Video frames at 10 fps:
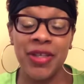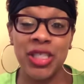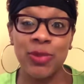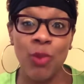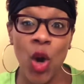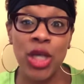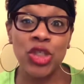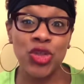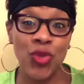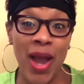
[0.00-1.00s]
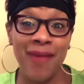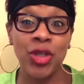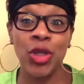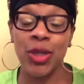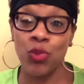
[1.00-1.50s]
Smart
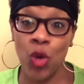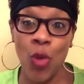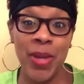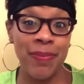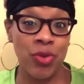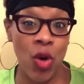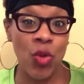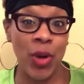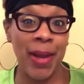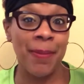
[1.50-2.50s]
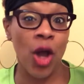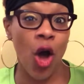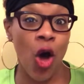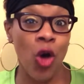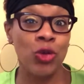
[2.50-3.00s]
Traveler Enrollment Program
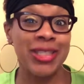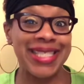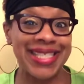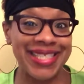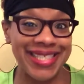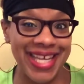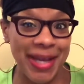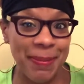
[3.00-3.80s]
called STEP.